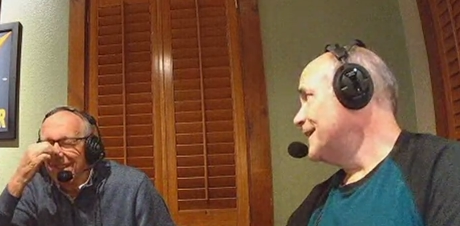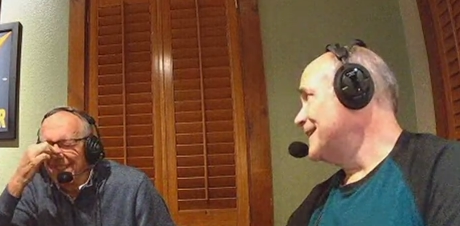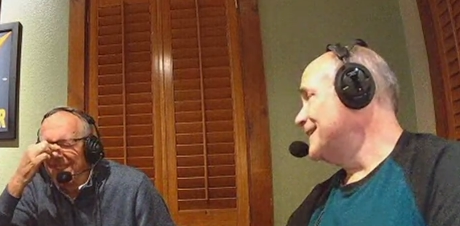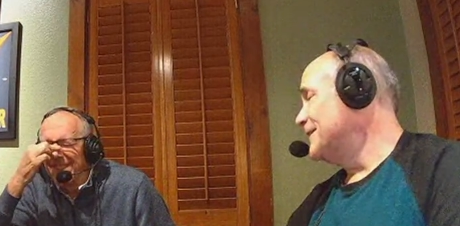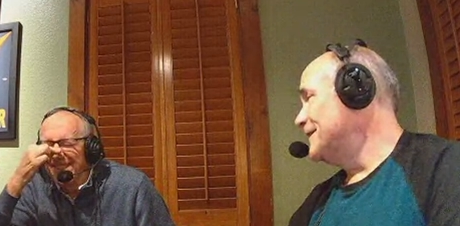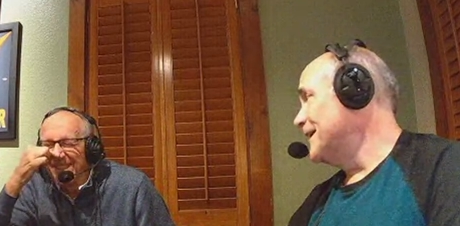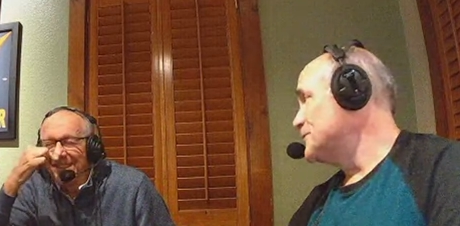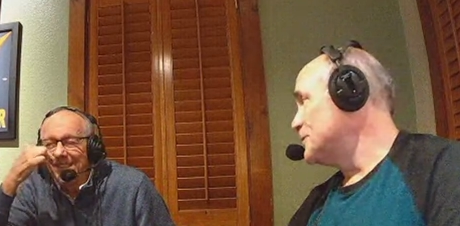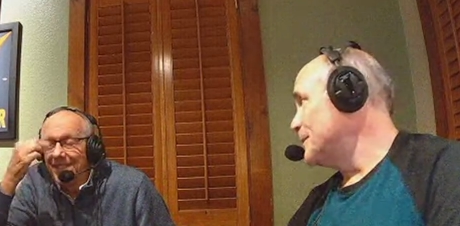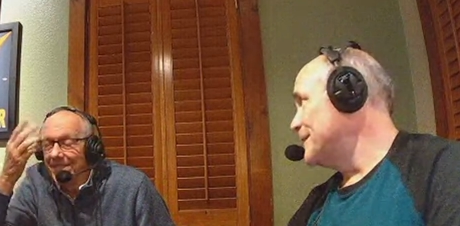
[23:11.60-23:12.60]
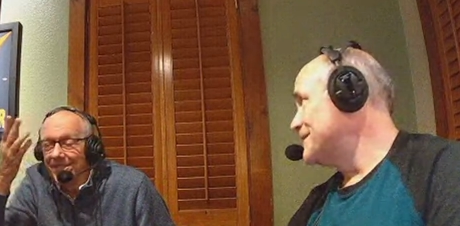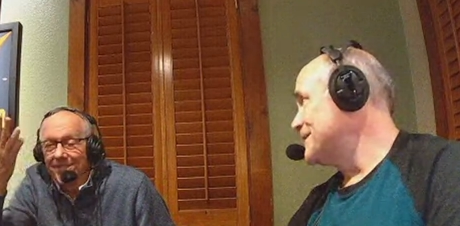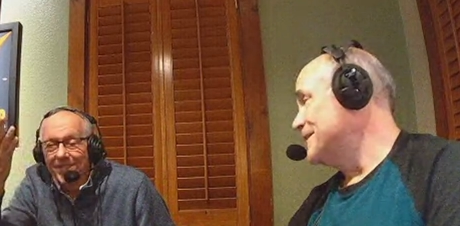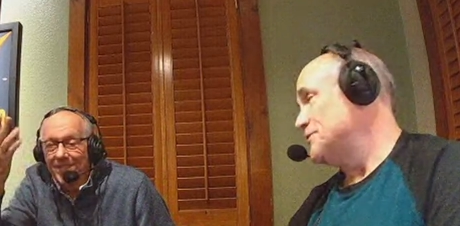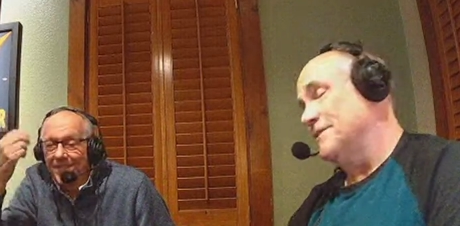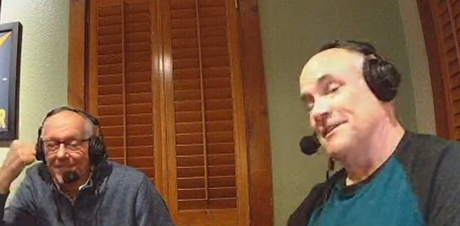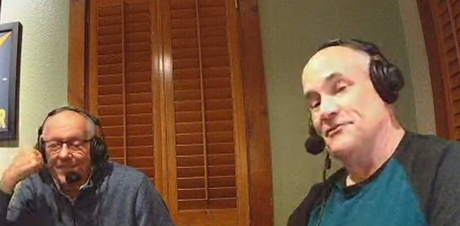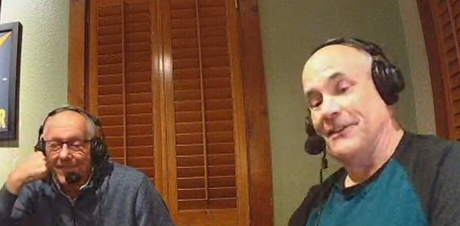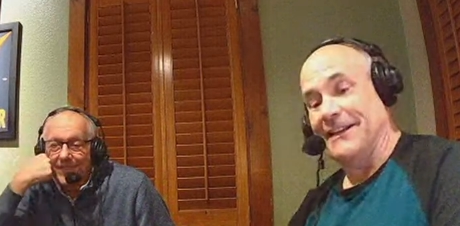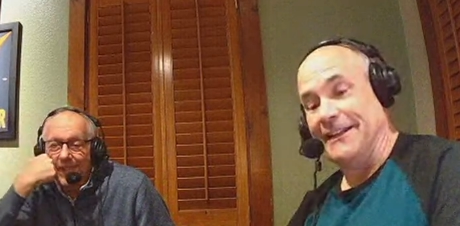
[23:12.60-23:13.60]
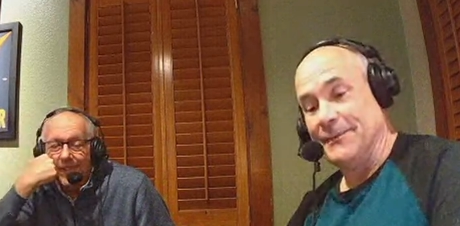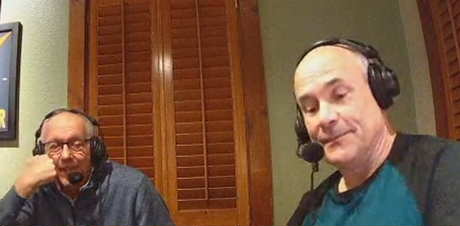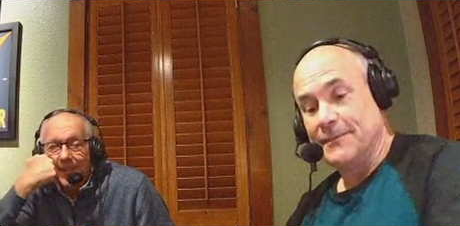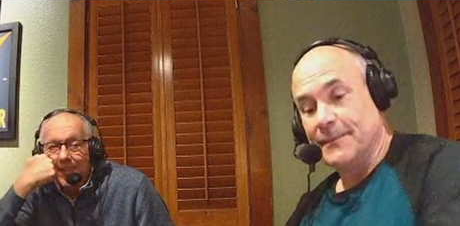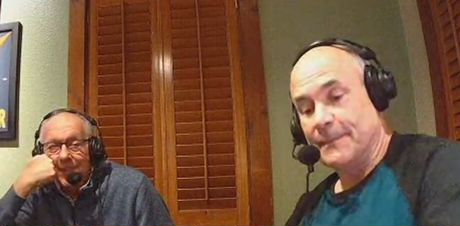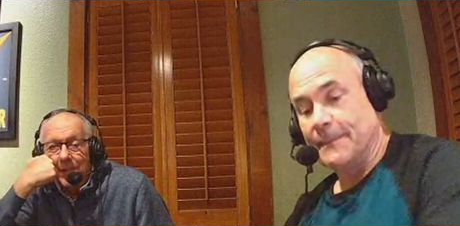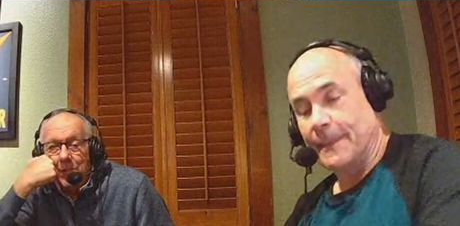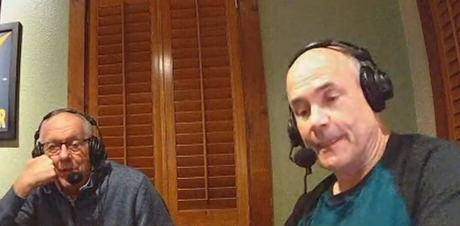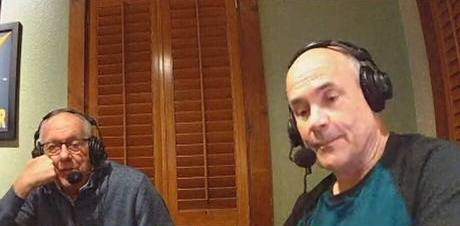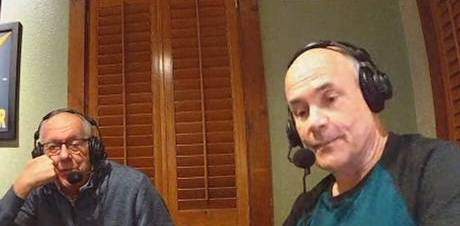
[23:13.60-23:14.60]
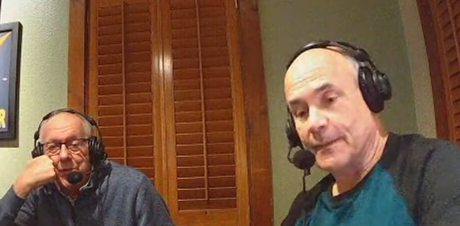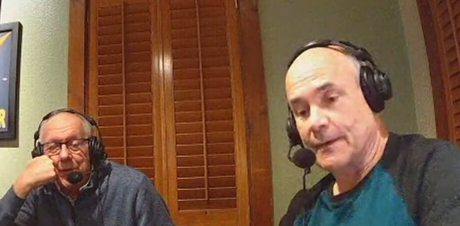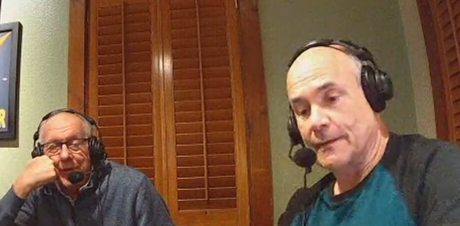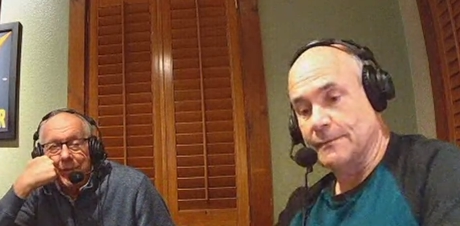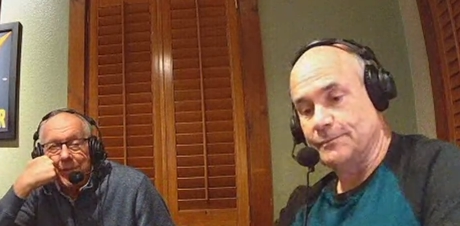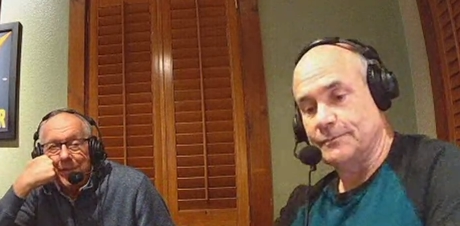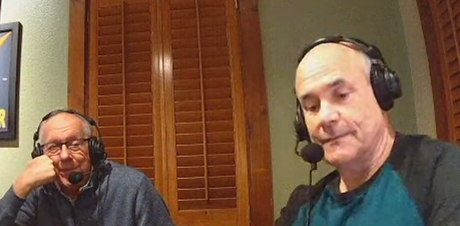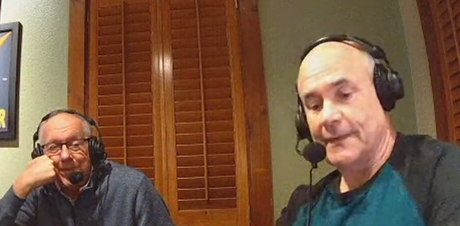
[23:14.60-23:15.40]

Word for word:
Speaker 1: like next to him, it's it's it's funny. It's like watching twins.